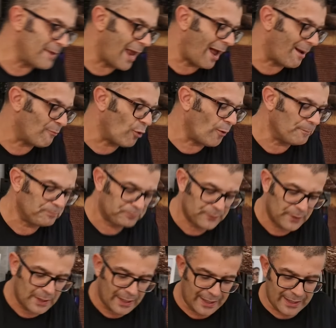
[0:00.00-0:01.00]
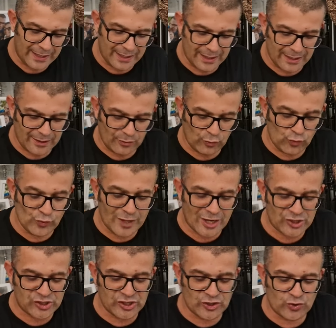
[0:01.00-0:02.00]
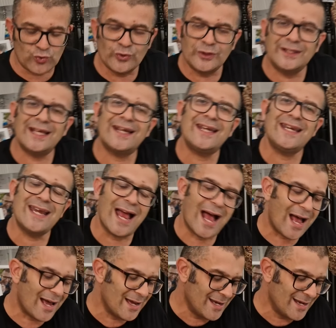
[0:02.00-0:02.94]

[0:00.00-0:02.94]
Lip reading: and so basically we have circuitry